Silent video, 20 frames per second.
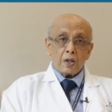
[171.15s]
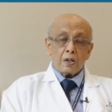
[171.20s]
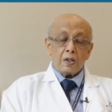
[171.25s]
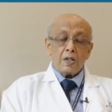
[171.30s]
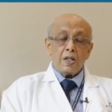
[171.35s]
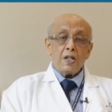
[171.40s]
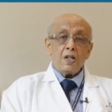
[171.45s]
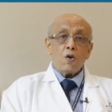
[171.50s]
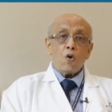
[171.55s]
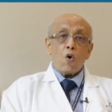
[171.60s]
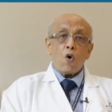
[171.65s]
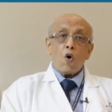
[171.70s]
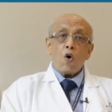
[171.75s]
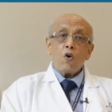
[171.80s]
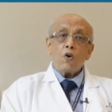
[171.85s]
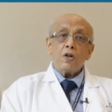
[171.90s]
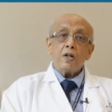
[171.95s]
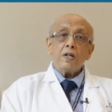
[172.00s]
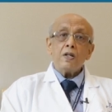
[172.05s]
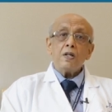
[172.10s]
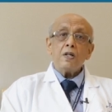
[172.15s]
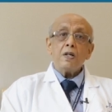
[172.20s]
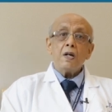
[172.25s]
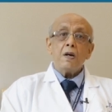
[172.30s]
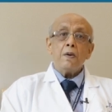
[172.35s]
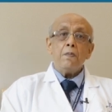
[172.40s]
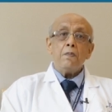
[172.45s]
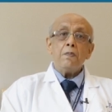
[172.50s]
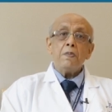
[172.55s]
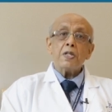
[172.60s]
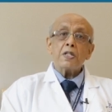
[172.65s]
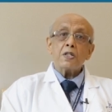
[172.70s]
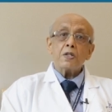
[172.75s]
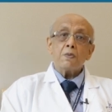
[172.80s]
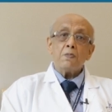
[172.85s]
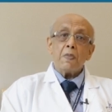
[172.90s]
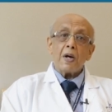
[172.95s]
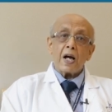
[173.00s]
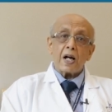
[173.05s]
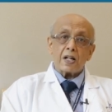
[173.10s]
the organ
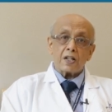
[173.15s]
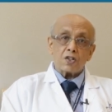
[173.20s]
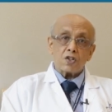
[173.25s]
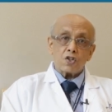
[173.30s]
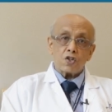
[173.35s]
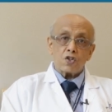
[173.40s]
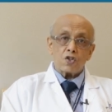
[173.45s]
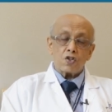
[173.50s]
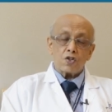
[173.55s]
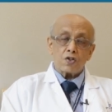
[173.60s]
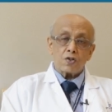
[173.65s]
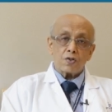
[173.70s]
mismatch